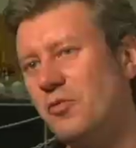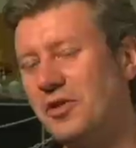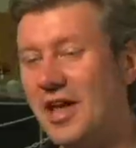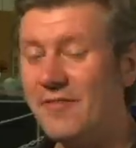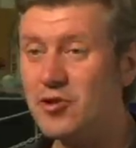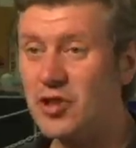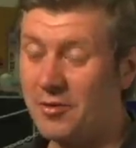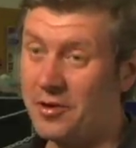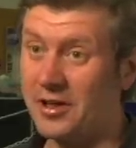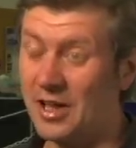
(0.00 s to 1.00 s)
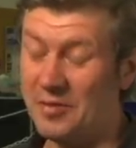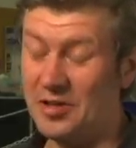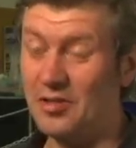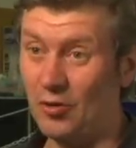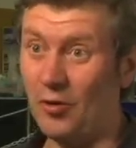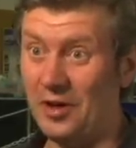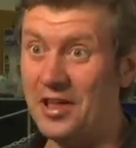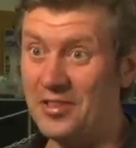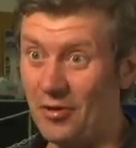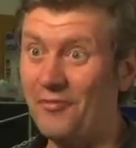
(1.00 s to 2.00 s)
Well, the average day when I come in the door
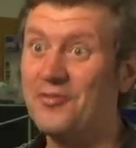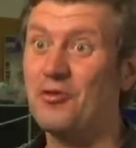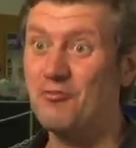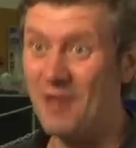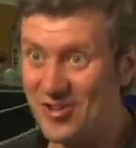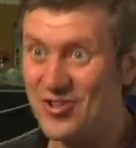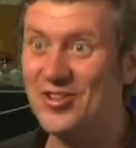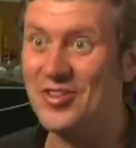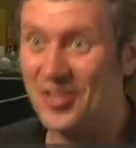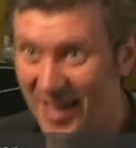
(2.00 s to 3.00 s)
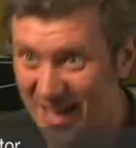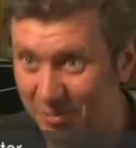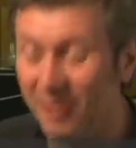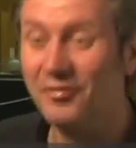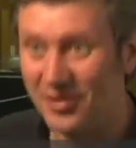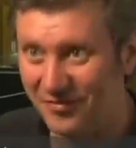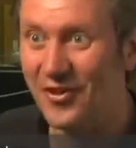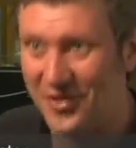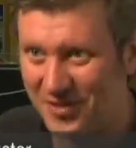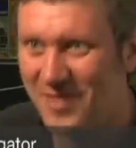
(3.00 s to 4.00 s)
is often to rush to the table for the
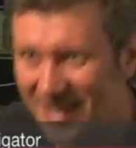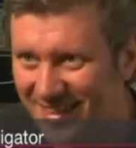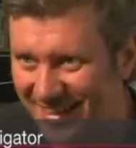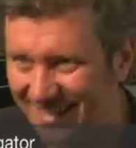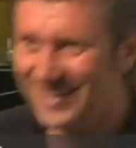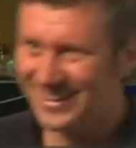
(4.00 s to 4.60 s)
first meeting.